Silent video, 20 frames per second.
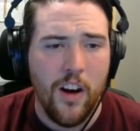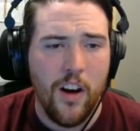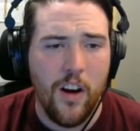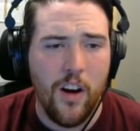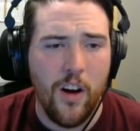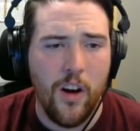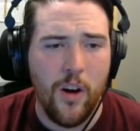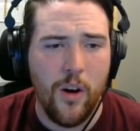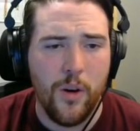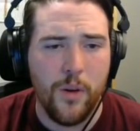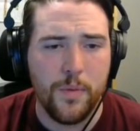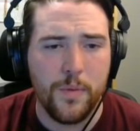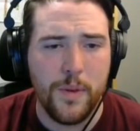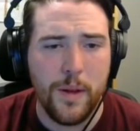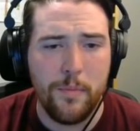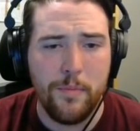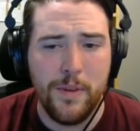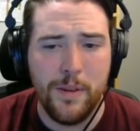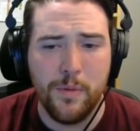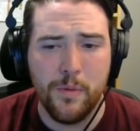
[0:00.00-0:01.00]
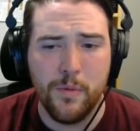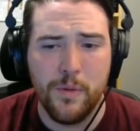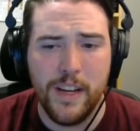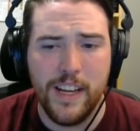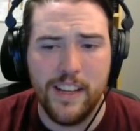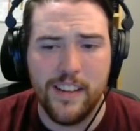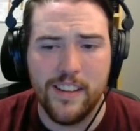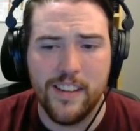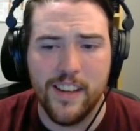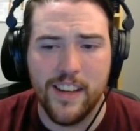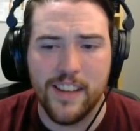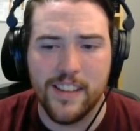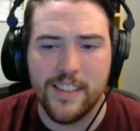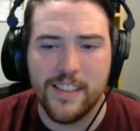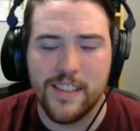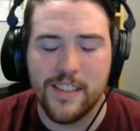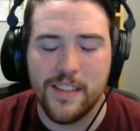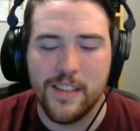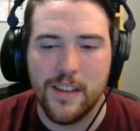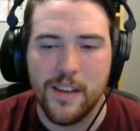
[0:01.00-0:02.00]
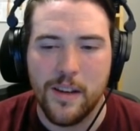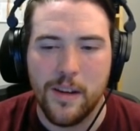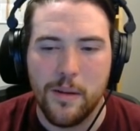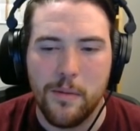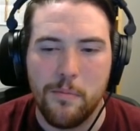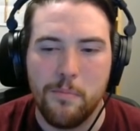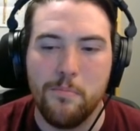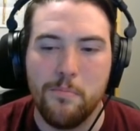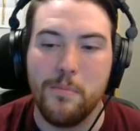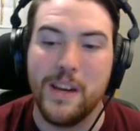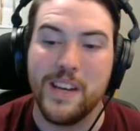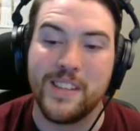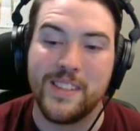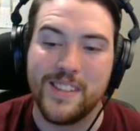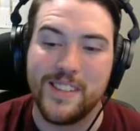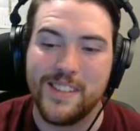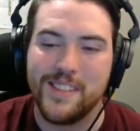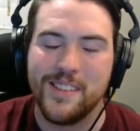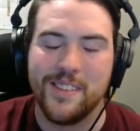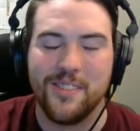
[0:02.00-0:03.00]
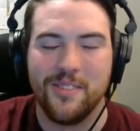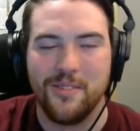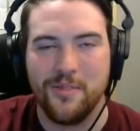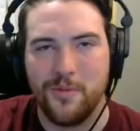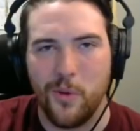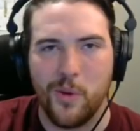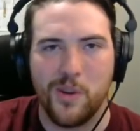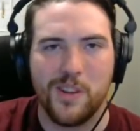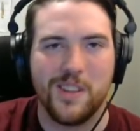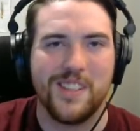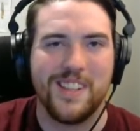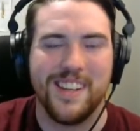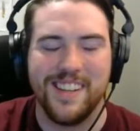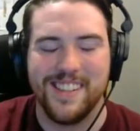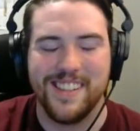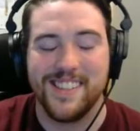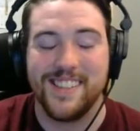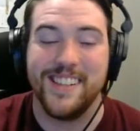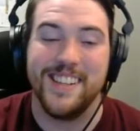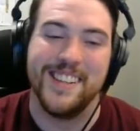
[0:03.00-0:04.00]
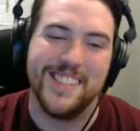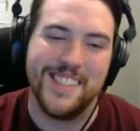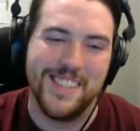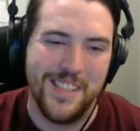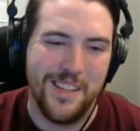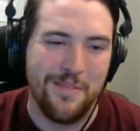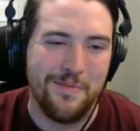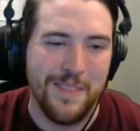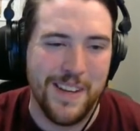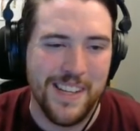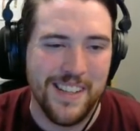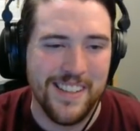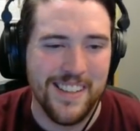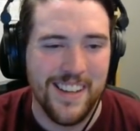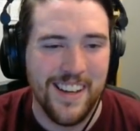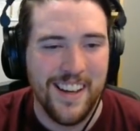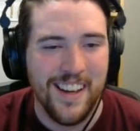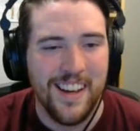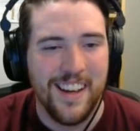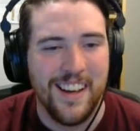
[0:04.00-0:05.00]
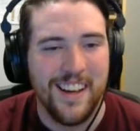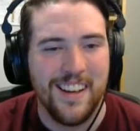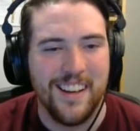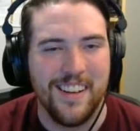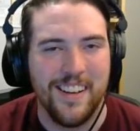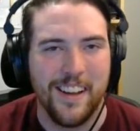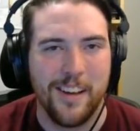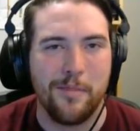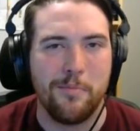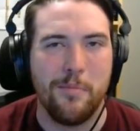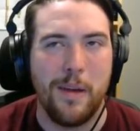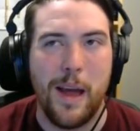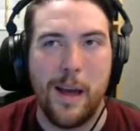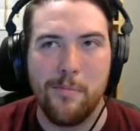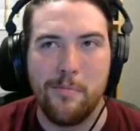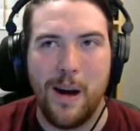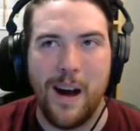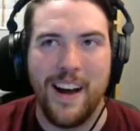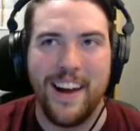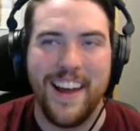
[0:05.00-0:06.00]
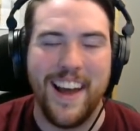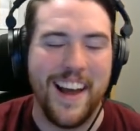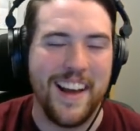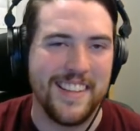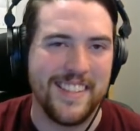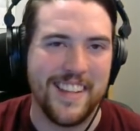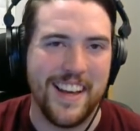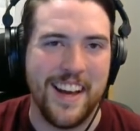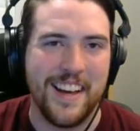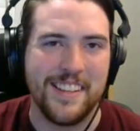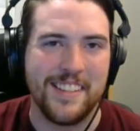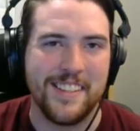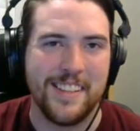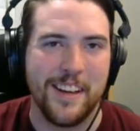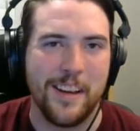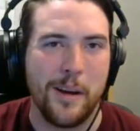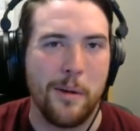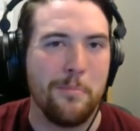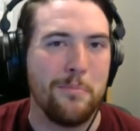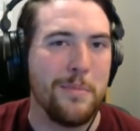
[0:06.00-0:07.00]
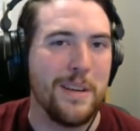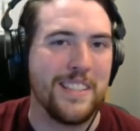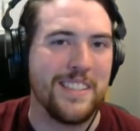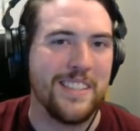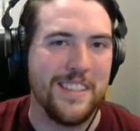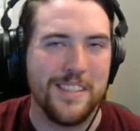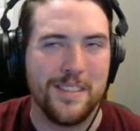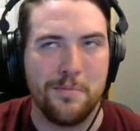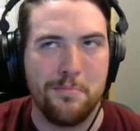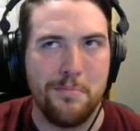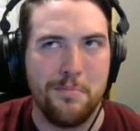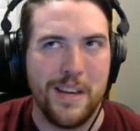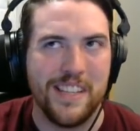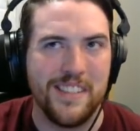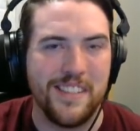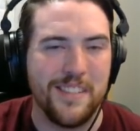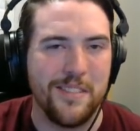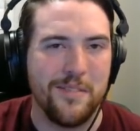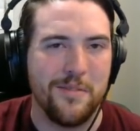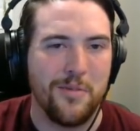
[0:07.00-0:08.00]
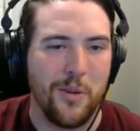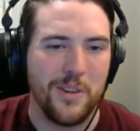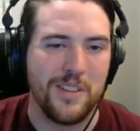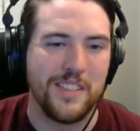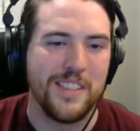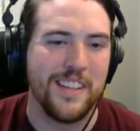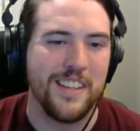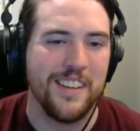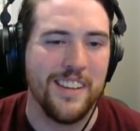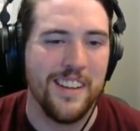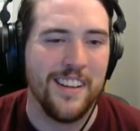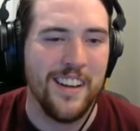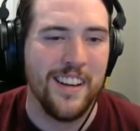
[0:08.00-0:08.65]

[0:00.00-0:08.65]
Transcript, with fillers: Oh, let me read this. Miss Fortune is the achievement. Mm-hmm. Like M I S S, like a Mrs. Miss Fortune.